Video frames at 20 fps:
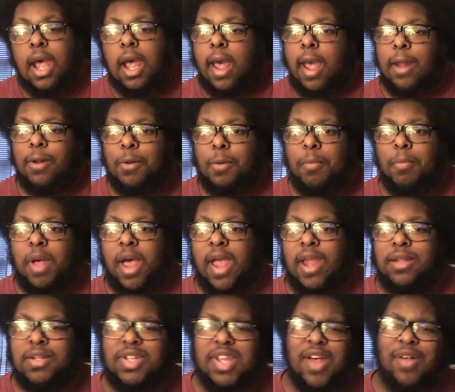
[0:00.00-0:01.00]
I don't
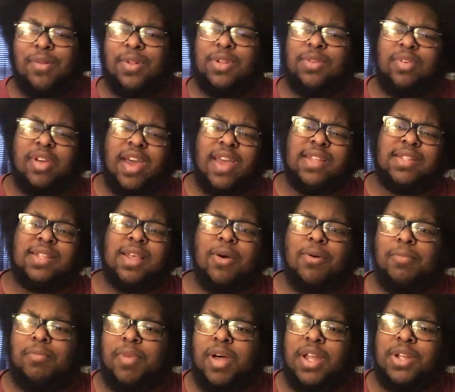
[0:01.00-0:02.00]
mind telling you guys how
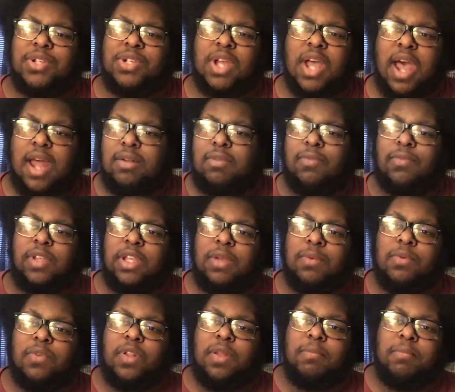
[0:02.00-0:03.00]
much. I don't think it
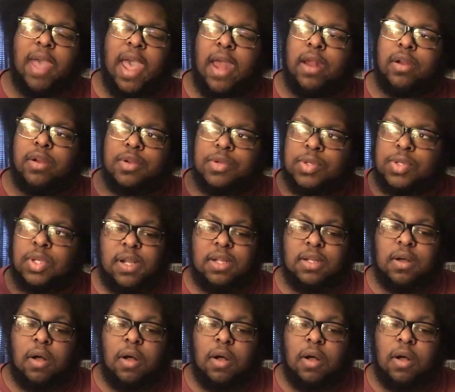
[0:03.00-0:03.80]
really matters.